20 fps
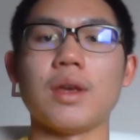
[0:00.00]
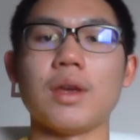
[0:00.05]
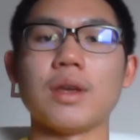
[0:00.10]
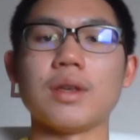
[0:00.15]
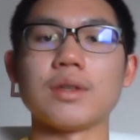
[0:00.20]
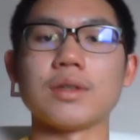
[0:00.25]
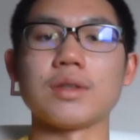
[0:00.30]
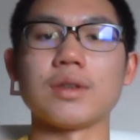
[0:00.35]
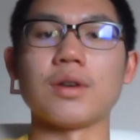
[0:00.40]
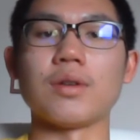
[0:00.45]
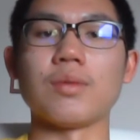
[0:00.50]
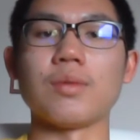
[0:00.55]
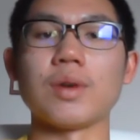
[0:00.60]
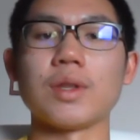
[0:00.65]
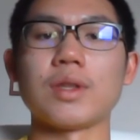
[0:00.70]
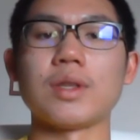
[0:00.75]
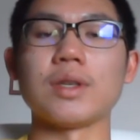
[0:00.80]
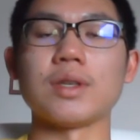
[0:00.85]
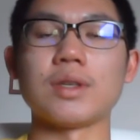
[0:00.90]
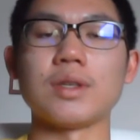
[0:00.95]
And so
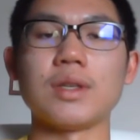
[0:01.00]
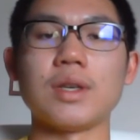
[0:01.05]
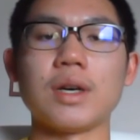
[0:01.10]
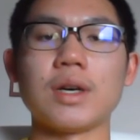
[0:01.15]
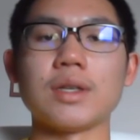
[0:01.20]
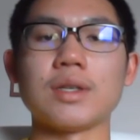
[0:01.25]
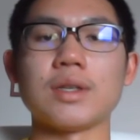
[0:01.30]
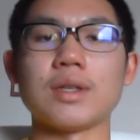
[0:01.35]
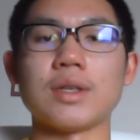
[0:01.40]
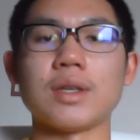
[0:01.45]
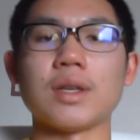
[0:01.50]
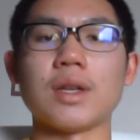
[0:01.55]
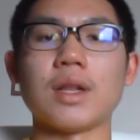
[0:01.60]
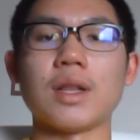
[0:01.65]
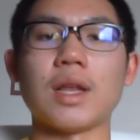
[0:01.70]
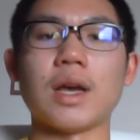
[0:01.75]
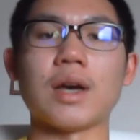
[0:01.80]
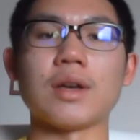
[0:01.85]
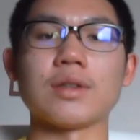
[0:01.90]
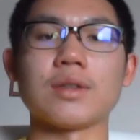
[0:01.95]
what this does is it
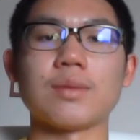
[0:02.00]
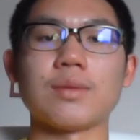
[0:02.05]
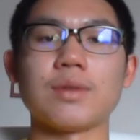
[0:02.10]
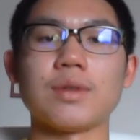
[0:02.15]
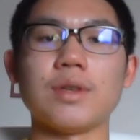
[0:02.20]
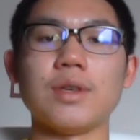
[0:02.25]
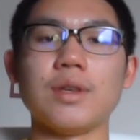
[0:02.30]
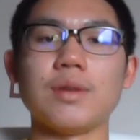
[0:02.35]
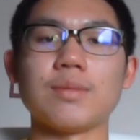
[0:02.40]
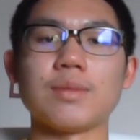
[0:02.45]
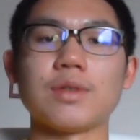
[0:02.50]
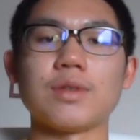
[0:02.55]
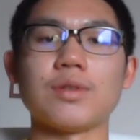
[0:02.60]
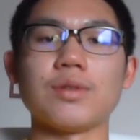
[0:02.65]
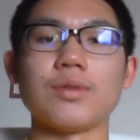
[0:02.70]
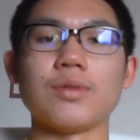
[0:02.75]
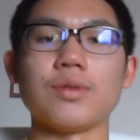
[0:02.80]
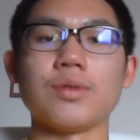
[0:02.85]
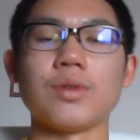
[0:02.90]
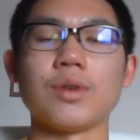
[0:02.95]
allows teams
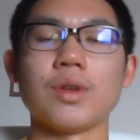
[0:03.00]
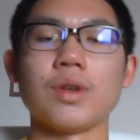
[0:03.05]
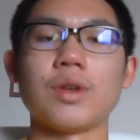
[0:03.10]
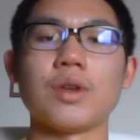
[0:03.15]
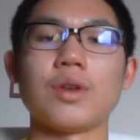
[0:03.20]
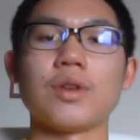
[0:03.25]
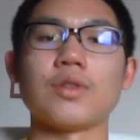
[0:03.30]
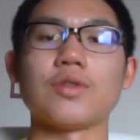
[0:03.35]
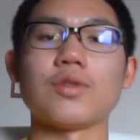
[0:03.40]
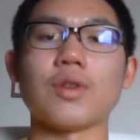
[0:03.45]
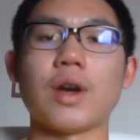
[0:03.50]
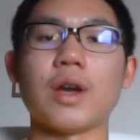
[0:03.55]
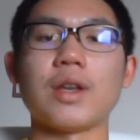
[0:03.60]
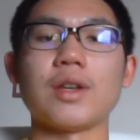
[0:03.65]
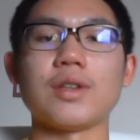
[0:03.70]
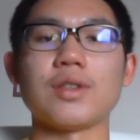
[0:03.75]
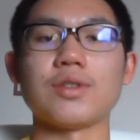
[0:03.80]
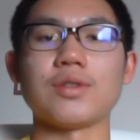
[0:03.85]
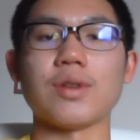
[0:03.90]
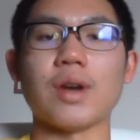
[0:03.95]
to try and
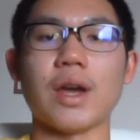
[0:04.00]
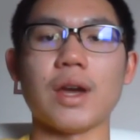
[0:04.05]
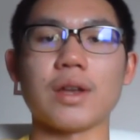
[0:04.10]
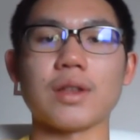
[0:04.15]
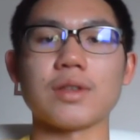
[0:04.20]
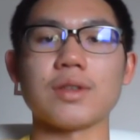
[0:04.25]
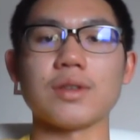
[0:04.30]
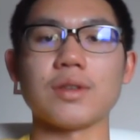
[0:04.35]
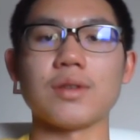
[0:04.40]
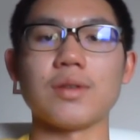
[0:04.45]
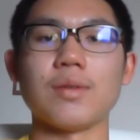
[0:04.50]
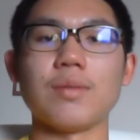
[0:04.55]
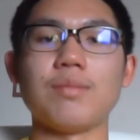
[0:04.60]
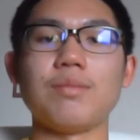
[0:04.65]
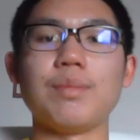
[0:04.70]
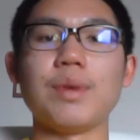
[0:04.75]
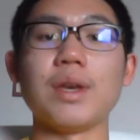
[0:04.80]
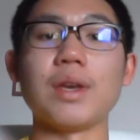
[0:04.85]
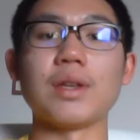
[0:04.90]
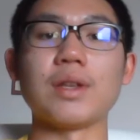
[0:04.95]
attract
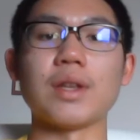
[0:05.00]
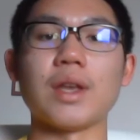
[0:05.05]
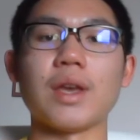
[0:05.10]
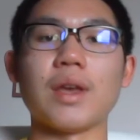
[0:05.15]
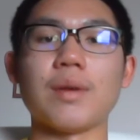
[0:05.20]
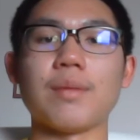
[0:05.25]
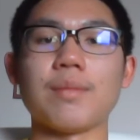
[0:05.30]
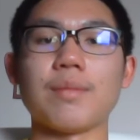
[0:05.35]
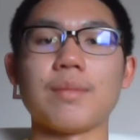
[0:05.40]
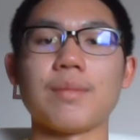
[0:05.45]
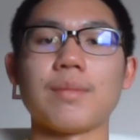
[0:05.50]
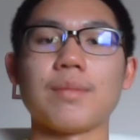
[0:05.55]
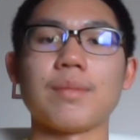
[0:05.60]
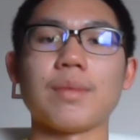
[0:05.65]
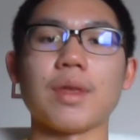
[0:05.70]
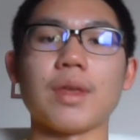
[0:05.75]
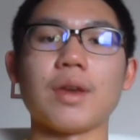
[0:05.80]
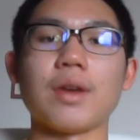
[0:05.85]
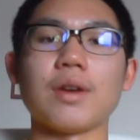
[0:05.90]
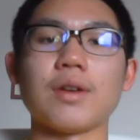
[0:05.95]
big name
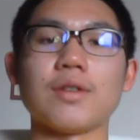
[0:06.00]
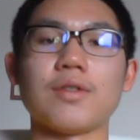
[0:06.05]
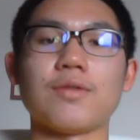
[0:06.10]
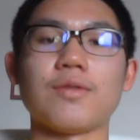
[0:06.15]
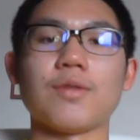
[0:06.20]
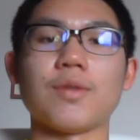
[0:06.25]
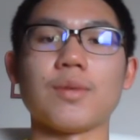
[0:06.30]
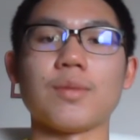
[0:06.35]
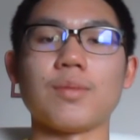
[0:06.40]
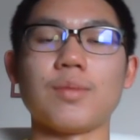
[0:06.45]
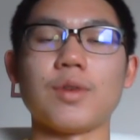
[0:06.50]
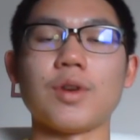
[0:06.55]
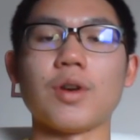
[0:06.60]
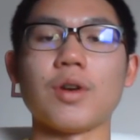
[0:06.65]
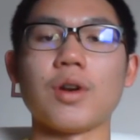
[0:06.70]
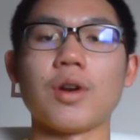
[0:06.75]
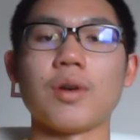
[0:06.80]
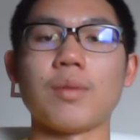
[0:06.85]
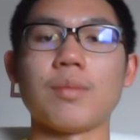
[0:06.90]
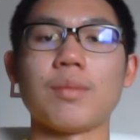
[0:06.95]
players from
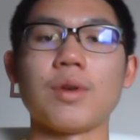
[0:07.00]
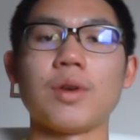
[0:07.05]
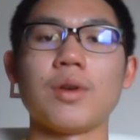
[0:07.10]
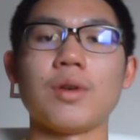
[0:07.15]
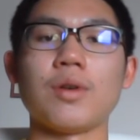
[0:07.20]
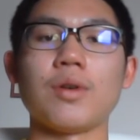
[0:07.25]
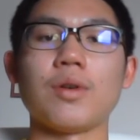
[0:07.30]
Europe.